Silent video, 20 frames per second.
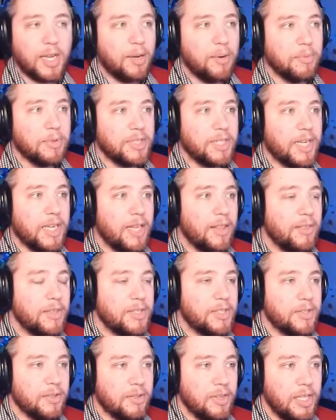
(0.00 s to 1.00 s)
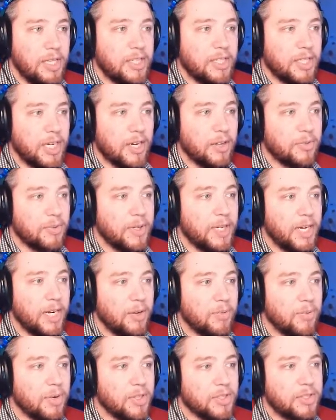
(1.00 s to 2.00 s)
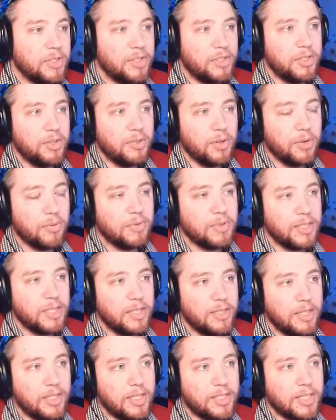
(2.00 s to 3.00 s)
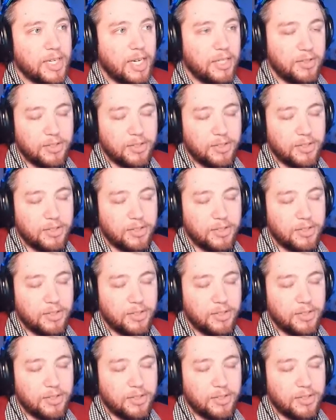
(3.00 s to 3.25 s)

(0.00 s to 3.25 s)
And once again, these kind of three kind of works because you don't need these guys.